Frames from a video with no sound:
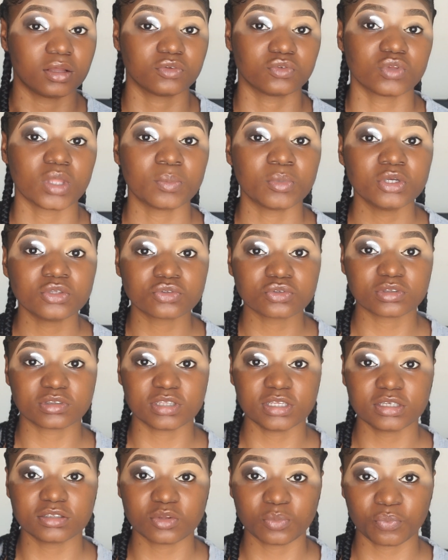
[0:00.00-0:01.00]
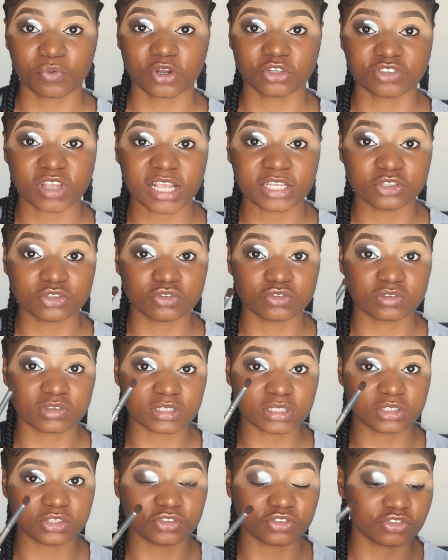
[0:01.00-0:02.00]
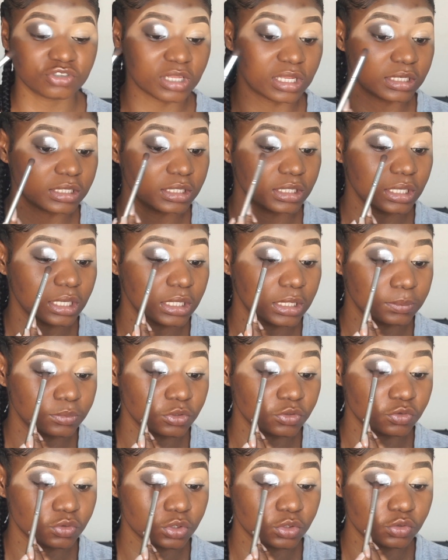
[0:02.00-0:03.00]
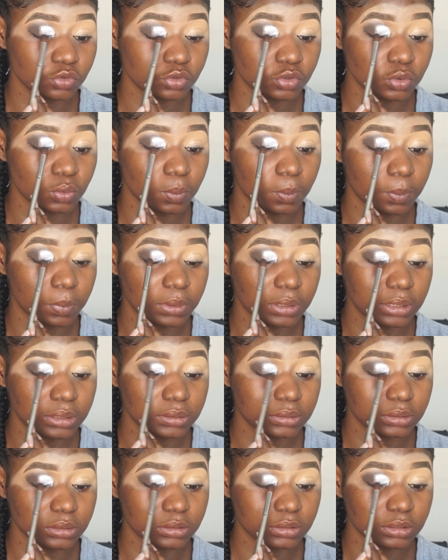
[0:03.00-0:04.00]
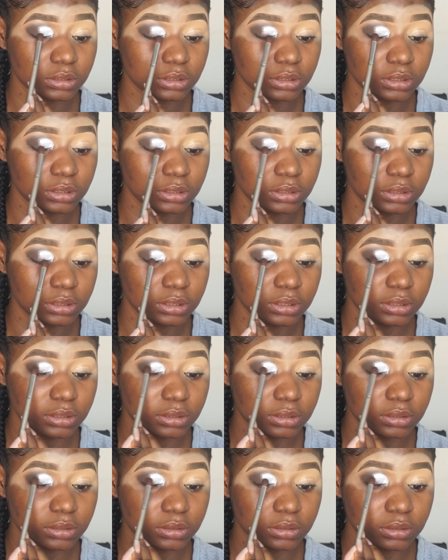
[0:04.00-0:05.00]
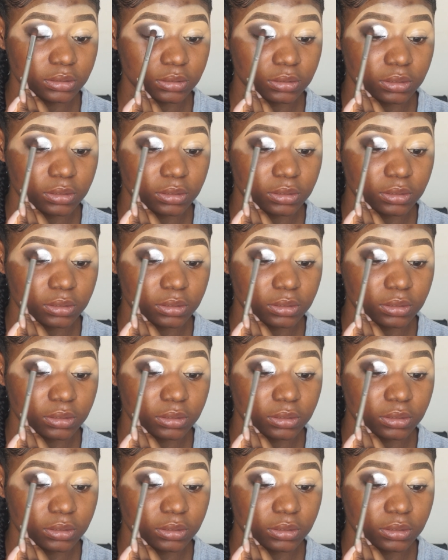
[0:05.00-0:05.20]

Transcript: So I'm going to take the brush I used initially and I'm just going to blend it in like that.